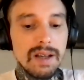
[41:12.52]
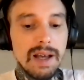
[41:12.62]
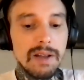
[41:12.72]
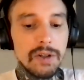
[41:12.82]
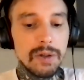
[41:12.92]

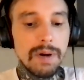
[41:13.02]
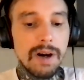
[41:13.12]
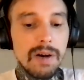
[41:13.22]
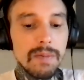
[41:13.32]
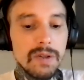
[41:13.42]
Al
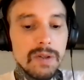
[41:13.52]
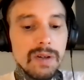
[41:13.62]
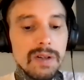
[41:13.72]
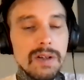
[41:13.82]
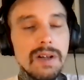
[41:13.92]
Shabaab
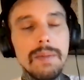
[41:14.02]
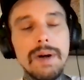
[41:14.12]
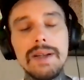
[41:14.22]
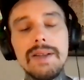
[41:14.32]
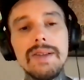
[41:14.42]
started to come
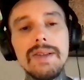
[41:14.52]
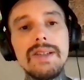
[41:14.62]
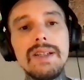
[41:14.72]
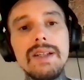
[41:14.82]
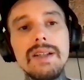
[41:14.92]
onto the
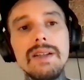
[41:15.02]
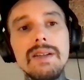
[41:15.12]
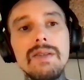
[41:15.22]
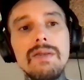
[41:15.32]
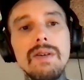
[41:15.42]
scene
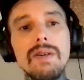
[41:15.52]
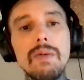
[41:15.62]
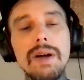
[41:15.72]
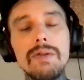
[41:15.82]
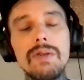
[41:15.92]
in
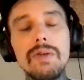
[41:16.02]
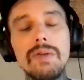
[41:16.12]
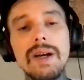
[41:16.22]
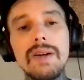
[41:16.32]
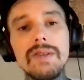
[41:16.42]
around
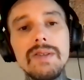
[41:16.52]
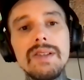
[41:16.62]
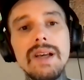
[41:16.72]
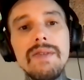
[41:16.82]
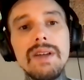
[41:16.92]

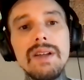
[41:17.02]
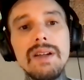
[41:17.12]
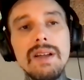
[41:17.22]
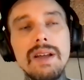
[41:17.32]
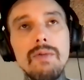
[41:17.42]

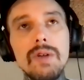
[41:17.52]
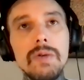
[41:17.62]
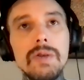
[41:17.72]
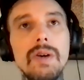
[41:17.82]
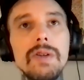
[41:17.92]
2007, which
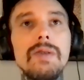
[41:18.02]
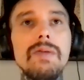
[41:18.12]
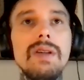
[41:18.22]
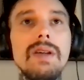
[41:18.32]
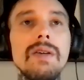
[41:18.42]
was also
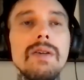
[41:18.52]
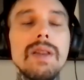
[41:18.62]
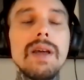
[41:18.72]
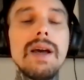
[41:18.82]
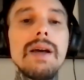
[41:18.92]
the year
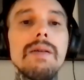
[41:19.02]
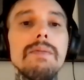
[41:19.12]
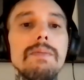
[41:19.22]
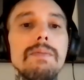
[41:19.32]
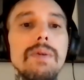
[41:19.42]
that
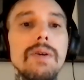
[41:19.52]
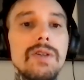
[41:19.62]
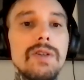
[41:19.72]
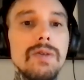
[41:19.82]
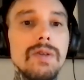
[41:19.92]

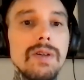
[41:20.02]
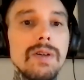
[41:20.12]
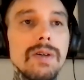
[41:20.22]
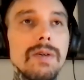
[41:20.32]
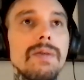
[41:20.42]
Bush
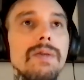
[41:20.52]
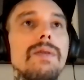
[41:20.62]
Jr.